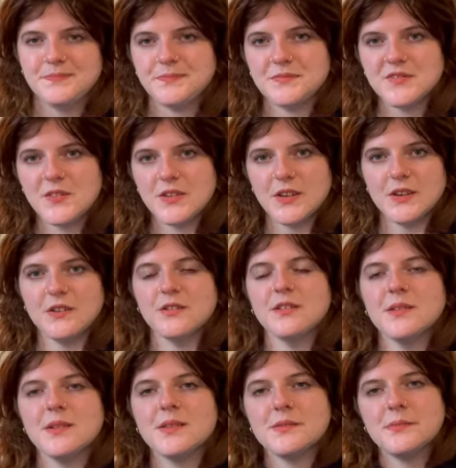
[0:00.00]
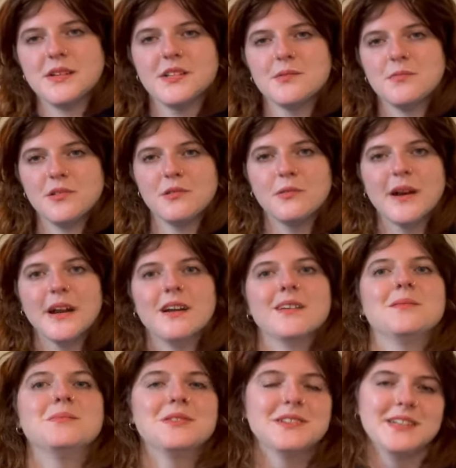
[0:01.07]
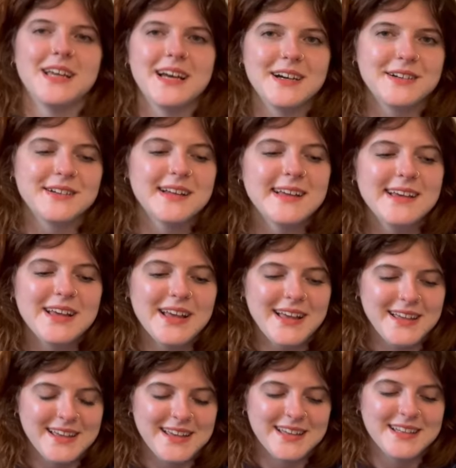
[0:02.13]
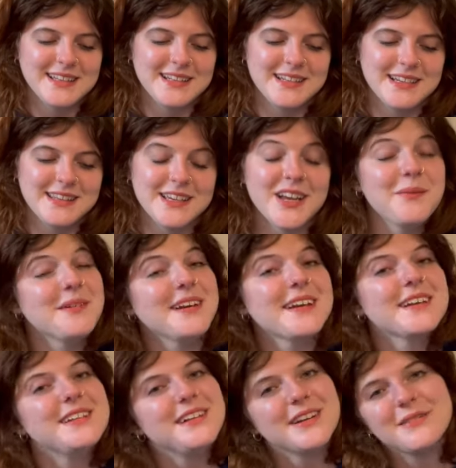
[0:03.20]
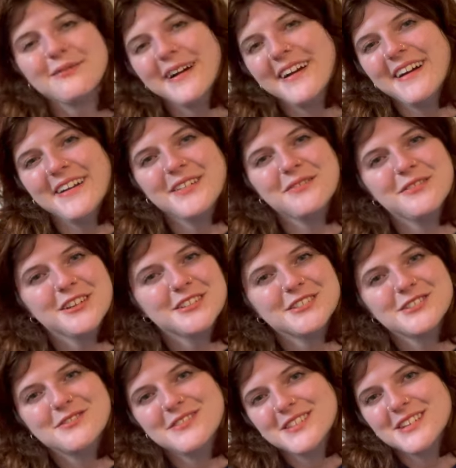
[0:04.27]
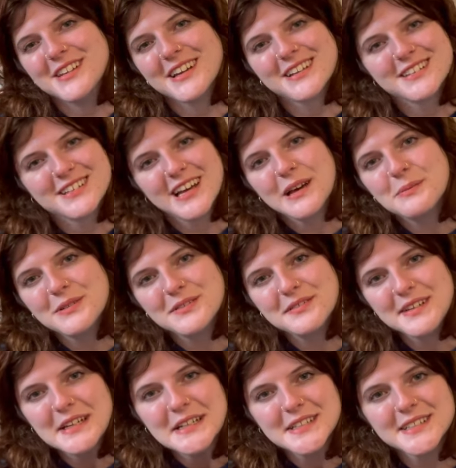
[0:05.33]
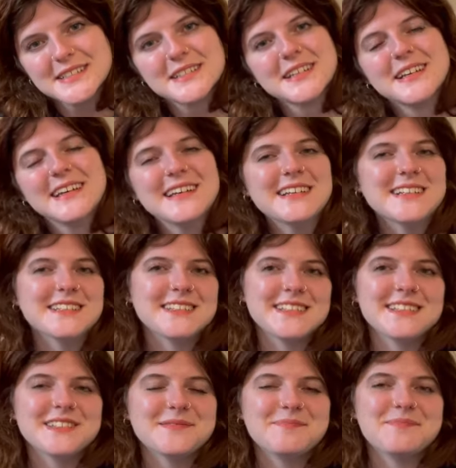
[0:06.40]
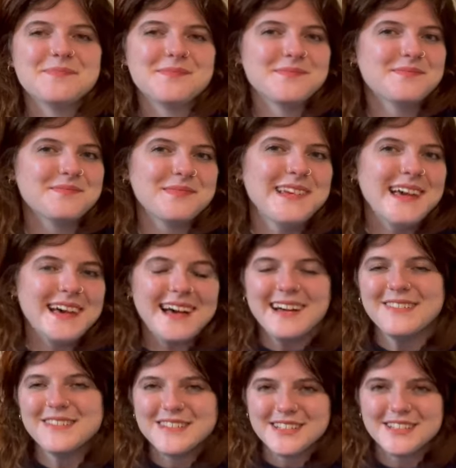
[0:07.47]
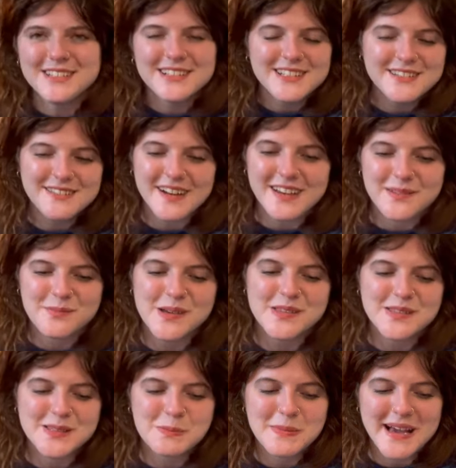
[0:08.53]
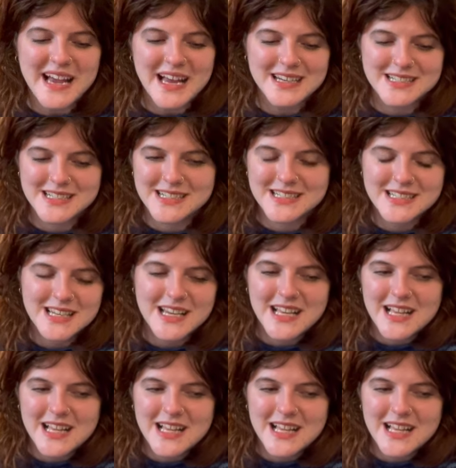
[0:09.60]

So it's much more wearable now. And I think I'm gonna get a lot of wear out of this over the next couple of years. So yeah, I would totally recommend this pattern.